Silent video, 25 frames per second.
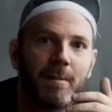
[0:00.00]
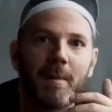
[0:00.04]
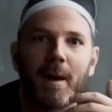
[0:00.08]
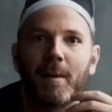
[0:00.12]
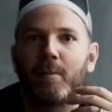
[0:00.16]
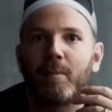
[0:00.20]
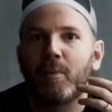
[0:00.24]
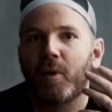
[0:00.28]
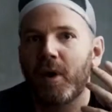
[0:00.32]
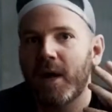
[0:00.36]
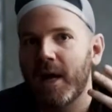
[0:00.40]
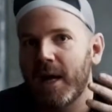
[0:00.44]
my
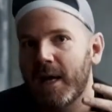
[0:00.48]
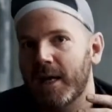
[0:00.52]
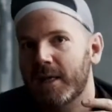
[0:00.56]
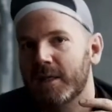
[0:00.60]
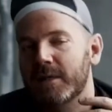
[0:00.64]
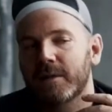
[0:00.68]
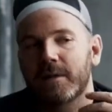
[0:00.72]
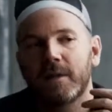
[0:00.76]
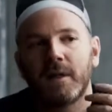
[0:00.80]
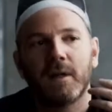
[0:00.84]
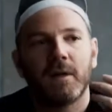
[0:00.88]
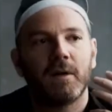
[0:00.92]

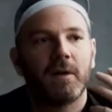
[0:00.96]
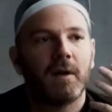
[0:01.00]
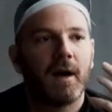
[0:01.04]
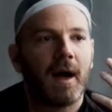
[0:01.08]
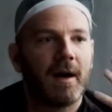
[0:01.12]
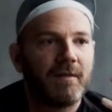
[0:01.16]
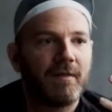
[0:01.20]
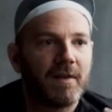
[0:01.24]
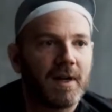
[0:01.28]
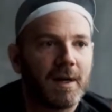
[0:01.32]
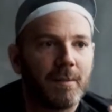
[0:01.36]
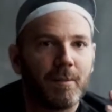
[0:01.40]
breaks,
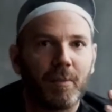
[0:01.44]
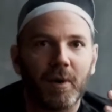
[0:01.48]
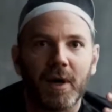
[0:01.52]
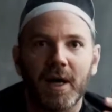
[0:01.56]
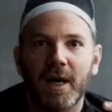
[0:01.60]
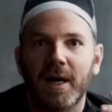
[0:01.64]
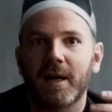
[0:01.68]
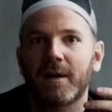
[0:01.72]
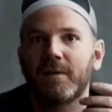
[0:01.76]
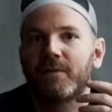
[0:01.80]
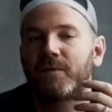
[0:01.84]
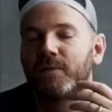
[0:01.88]
having a
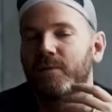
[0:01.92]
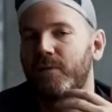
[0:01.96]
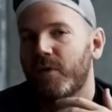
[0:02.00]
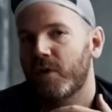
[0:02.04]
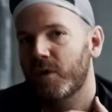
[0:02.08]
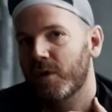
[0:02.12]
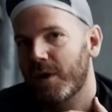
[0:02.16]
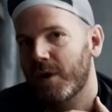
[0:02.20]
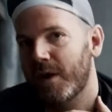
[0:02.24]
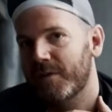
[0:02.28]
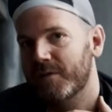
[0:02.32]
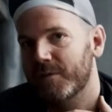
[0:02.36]
break,
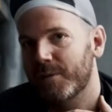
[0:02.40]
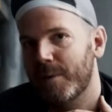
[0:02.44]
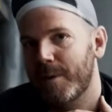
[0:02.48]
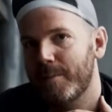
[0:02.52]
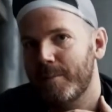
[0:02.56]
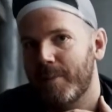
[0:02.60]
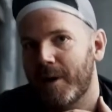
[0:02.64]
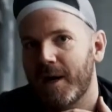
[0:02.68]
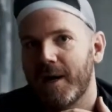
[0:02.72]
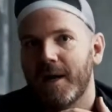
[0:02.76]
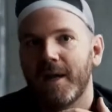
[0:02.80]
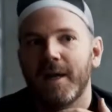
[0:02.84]
photographs of my
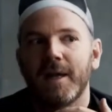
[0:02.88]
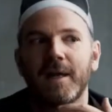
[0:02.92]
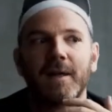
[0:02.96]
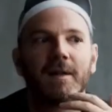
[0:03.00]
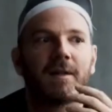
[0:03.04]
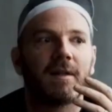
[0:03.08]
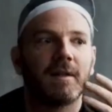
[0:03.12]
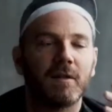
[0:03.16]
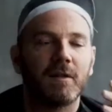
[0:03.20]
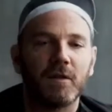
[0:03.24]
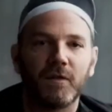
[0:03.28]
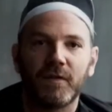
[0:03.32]

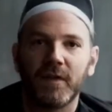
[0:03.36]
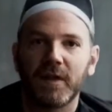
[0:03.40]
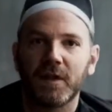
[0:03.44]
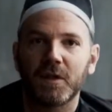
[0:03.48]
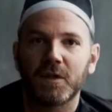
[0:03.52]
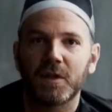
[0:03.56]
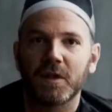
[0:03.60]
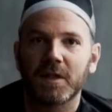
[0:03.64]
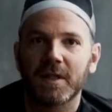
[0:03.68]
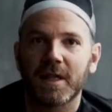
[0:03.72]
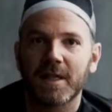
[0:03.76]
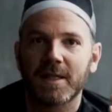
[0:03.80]
bike, the little
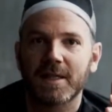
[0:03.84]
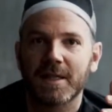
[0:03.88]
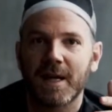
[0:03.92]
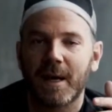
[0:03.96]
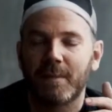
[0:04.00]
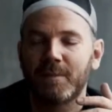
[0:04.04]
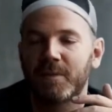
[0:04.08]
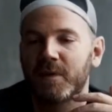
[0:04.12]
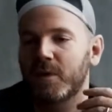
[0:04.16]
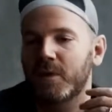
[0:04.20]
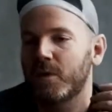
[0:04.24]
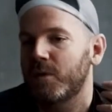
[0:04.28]
villages I
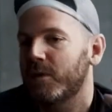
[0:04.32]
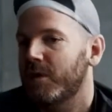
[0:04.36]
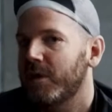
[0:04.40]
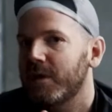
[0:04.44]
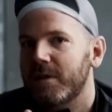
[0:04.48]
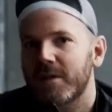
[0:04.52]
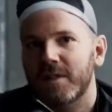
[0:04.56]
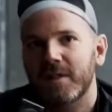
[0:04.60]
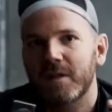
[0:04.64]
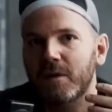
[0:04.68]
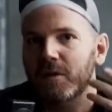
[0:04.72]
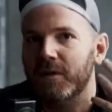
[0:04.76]
stopped through,
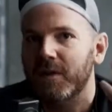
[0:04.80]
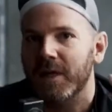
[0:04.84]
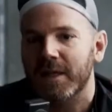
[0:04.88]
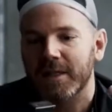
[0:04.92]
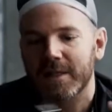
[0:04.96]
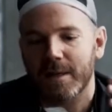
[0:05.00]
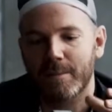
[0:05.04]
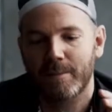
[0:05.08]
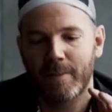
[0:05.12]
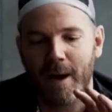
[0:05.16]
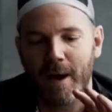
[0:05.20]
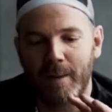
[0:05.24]
those little
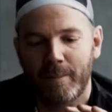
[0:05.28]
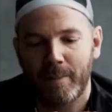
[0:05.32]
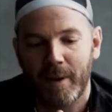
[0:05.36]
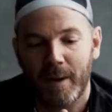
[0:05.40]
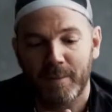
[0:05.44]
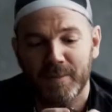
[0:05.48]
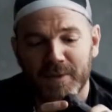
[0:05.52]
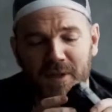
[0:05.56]
things that pop up.